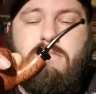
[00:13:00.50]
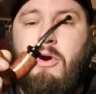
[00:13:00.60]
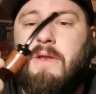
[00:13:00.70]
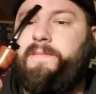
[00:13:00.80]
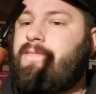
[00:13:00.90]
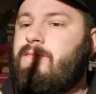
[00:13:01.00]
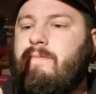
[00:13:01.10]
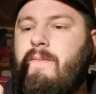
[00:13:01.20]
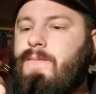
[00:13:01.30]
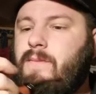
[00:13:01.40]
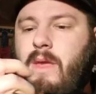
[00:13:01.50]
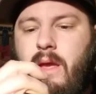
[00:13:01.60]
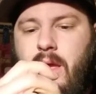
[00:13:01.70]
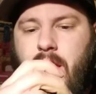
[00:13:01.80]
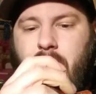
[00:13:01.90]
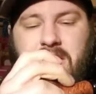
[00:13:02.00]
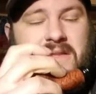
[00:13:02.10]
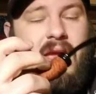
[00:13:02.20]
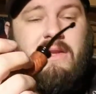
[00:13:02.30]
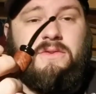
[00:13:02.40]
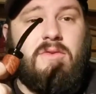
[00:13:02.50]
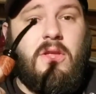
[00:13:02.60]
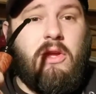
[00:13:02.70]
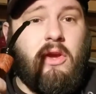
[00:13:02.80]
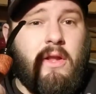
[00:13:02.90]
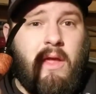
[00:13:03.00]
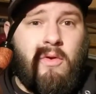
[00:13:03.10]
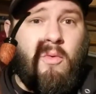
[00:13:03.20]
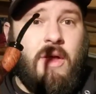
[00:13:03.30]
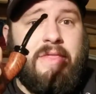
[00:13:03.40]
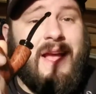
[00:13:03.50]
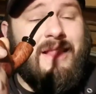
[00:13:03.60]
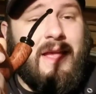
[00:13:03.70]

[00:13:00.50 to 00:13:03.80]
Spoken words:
But it tastes really good. And the one thing I